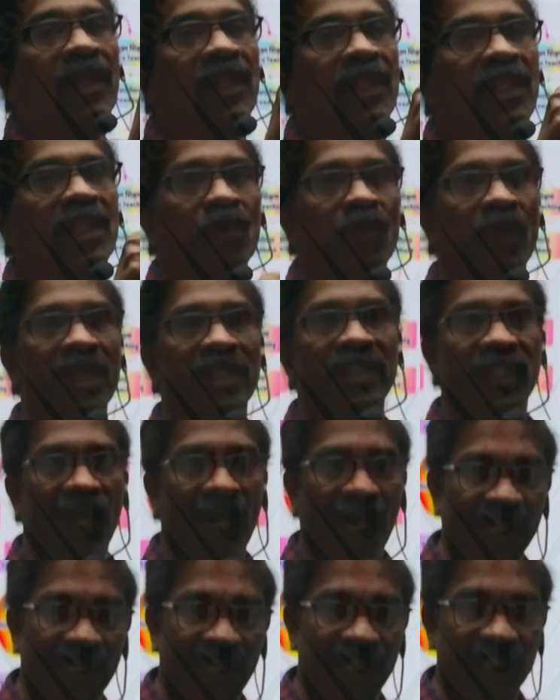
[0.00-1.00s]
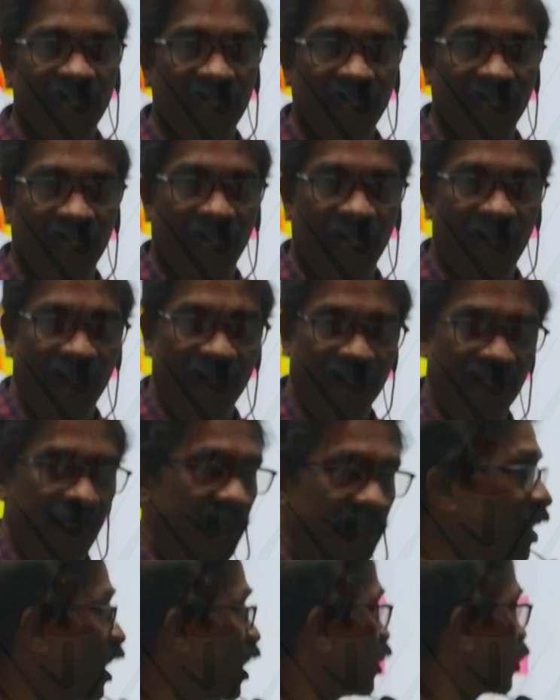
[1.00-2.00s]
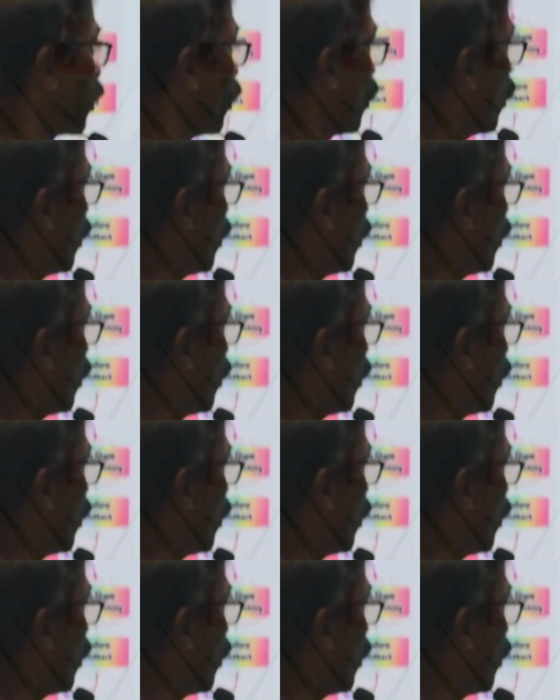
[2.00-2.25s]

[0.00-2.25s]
the students' attention in the class. So